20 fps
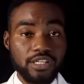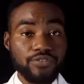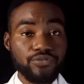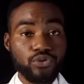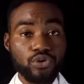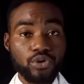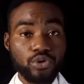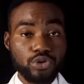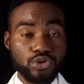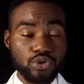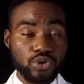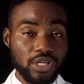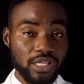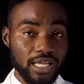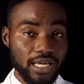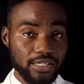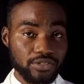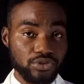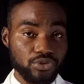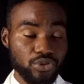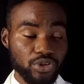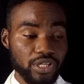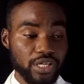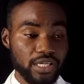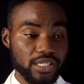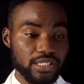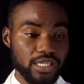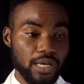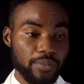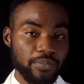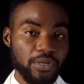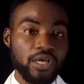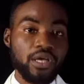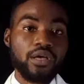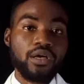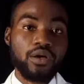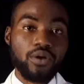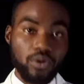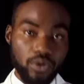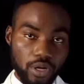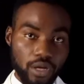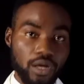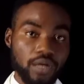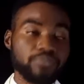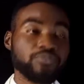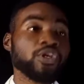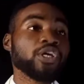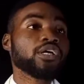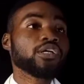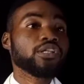If you're going to clerk during the exam, um,